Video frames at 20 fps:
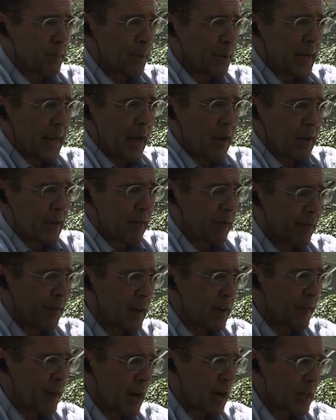put out in
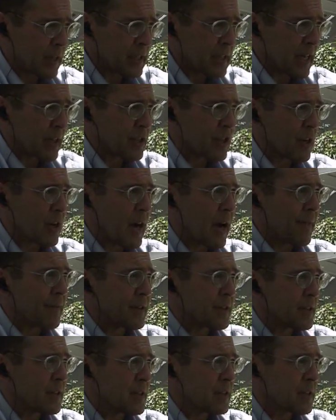front of architecture
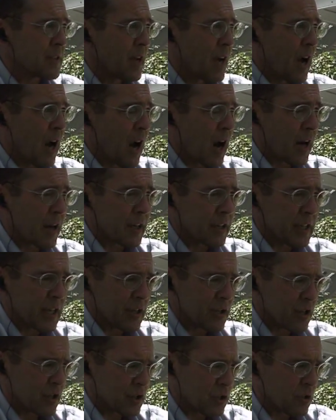offices,
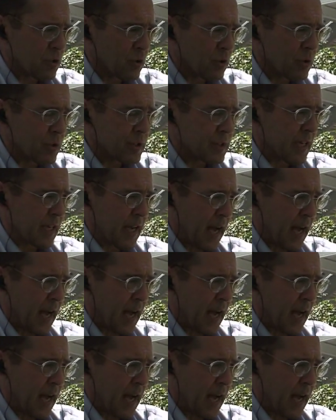architecture schools.